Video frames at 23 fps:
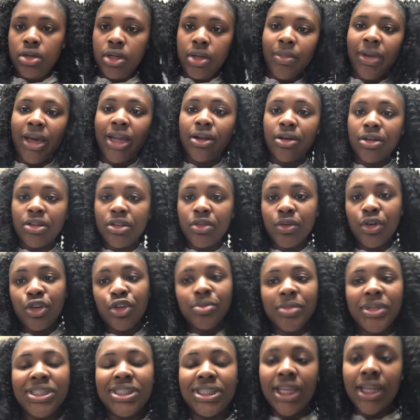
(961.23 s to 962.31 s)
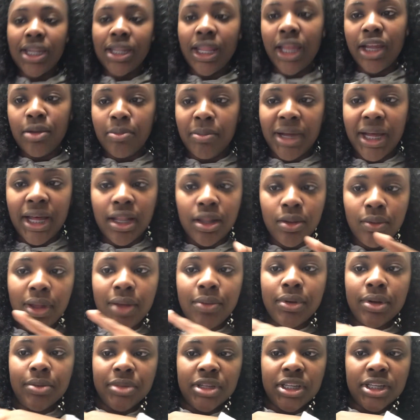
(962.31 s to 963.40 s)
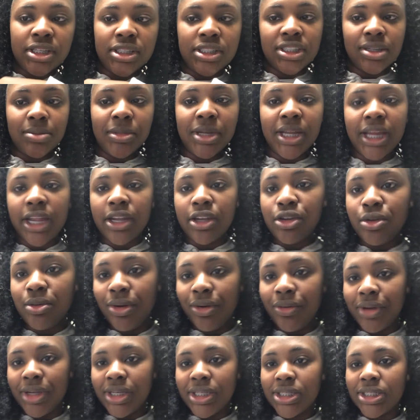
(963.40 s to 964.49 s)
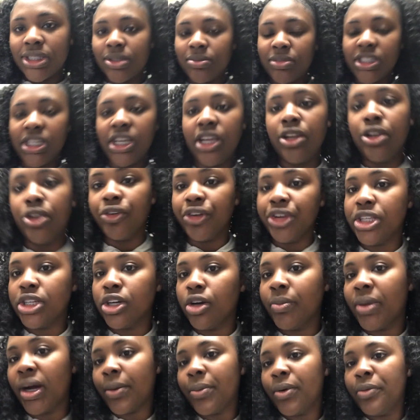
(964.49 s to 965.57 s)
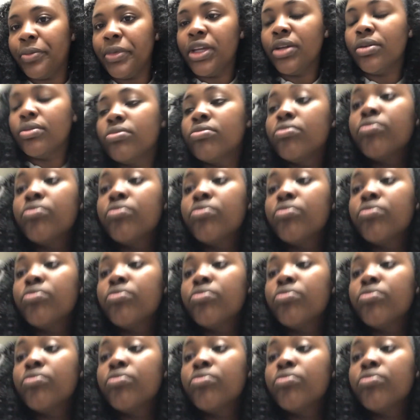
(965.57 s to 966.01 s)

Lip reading: Am I the only one who be standing like a mile away when I'm cooking something that got to do with grease? Because I'm scared the grease gonna pop on me.